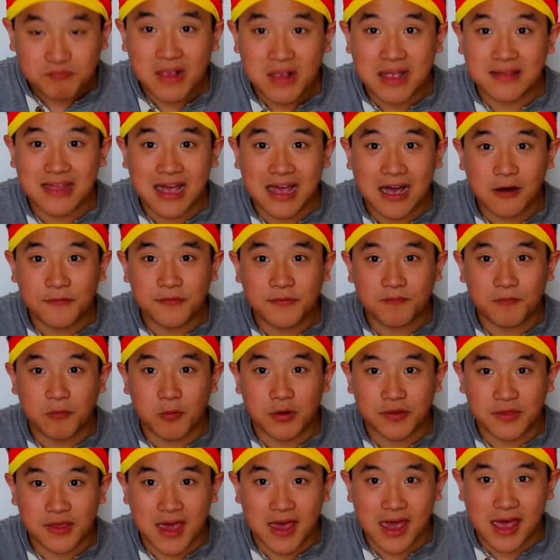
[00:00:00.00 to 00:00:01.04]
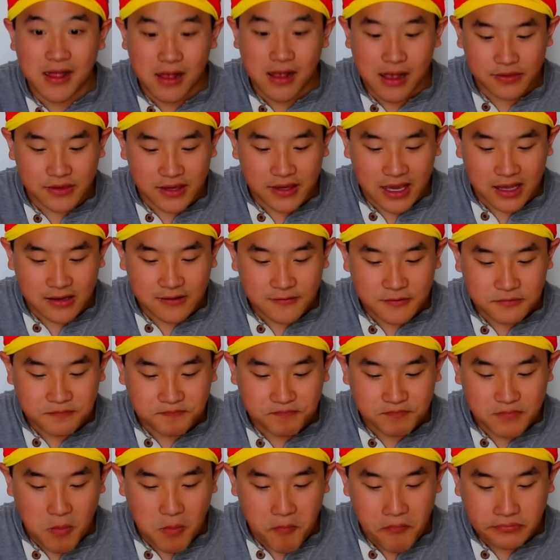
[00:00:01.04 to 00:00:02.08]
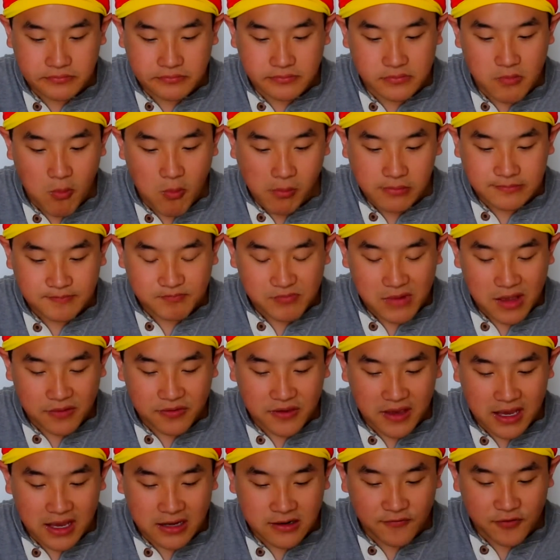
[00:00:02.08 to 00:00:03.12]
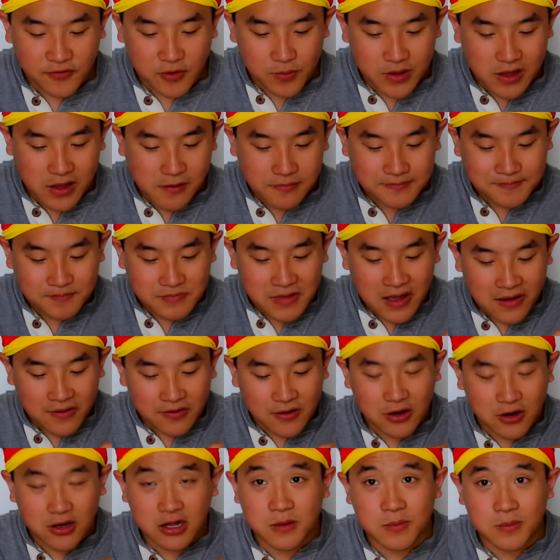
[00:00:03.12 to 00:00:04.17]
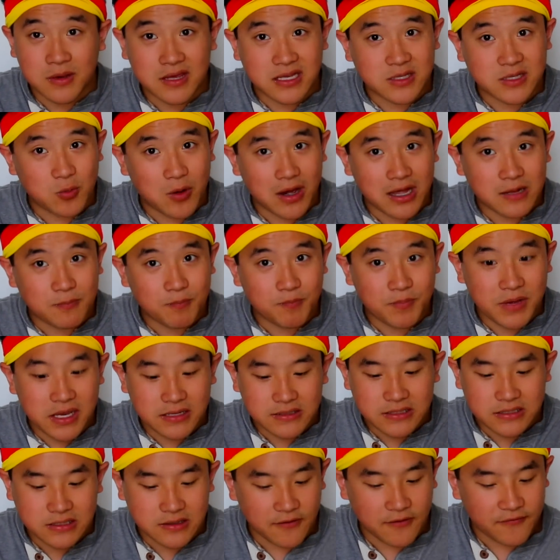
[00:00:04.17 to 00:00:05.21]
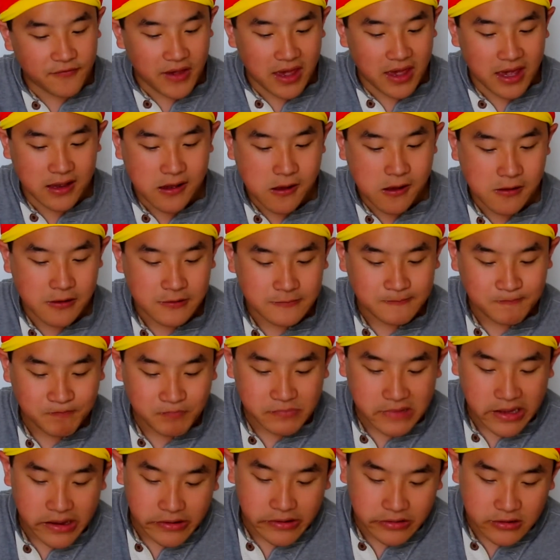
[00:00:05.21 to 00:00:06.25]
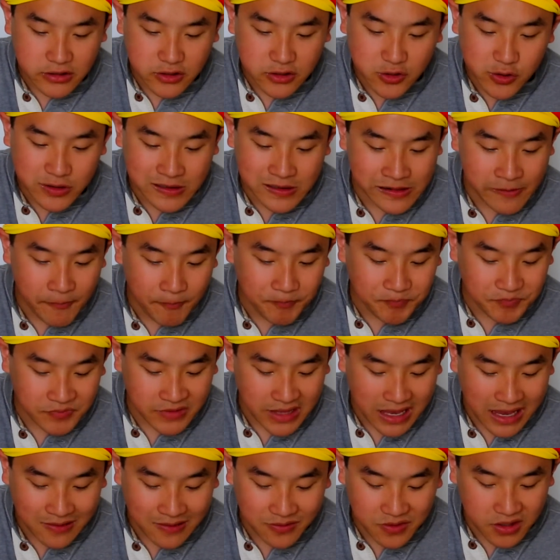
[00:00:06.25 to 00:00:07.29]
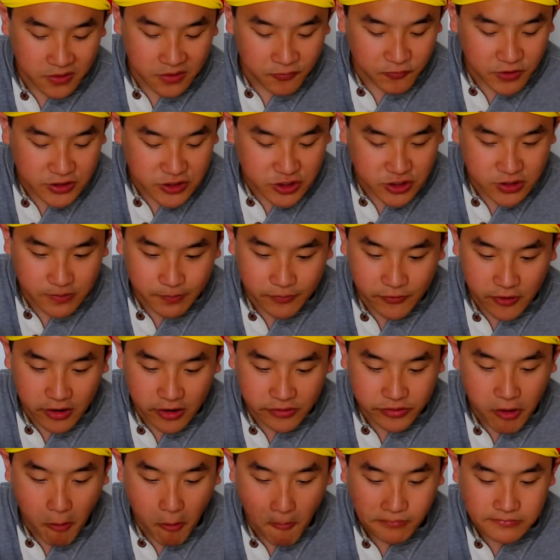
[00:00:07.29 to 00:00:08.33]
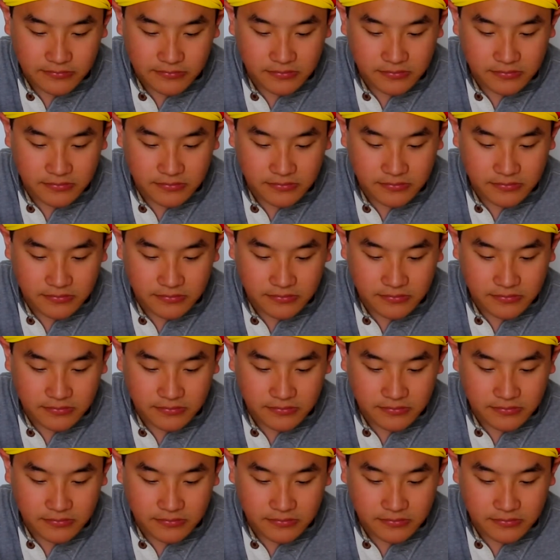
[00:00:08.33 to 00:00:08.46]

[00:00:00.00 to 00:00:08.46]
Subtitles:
And now, at the end of your meal, there are going to be these white pieces of egg, the noodle, and the enriched broth.